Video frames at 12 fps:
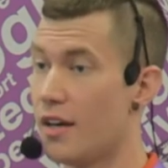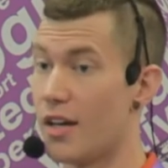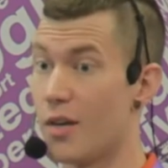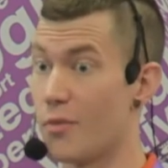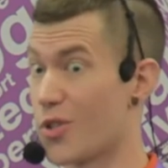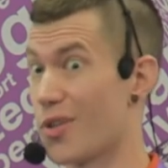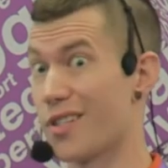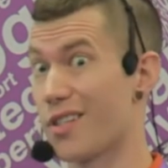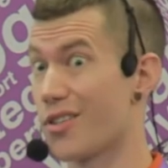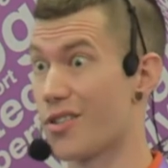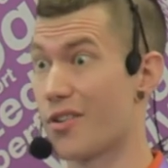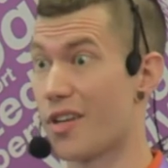Um, your
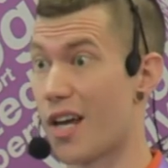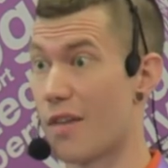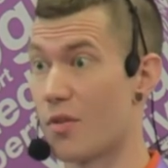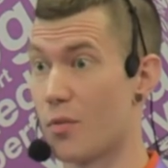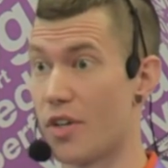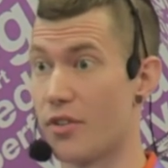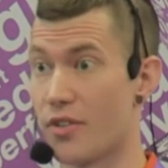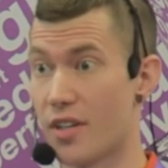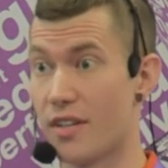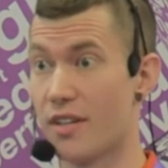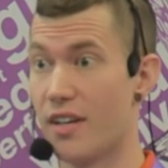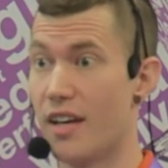translators already have it when you're
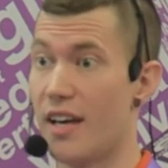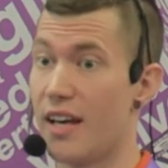done,